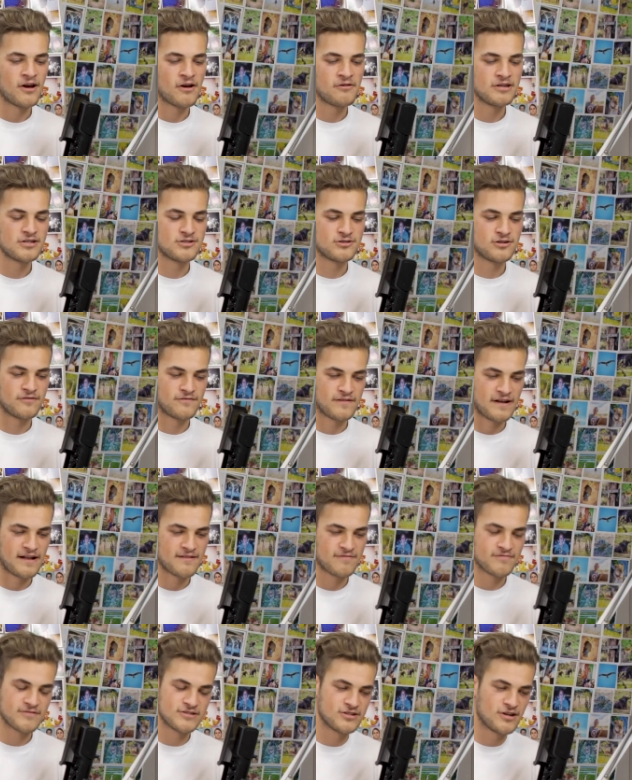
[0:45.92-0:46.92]
only true fans
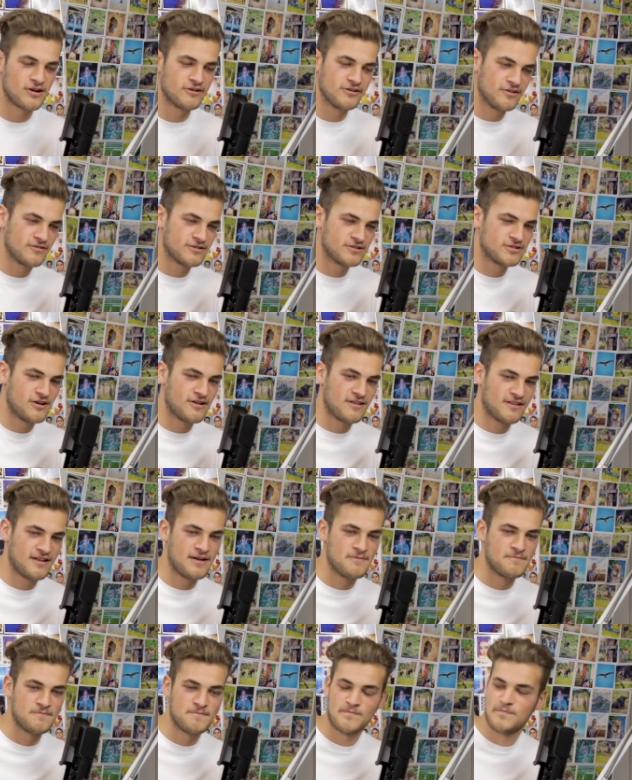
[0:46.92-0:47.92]
of the show know the show's
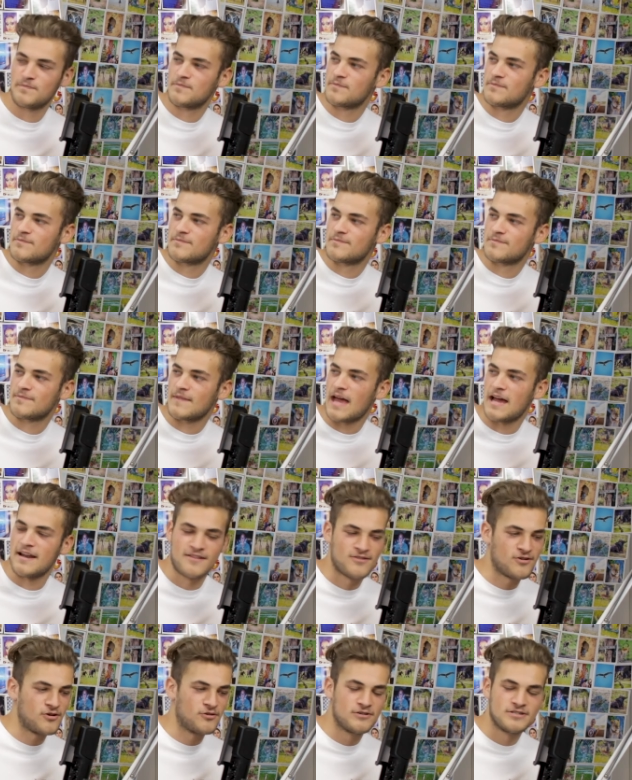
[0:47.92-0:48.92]
name and
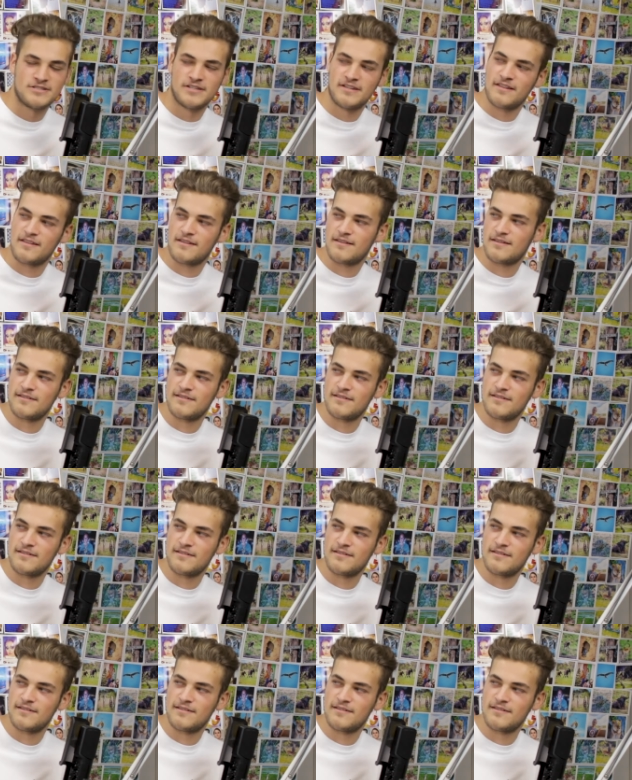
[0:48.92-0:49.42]
its origins.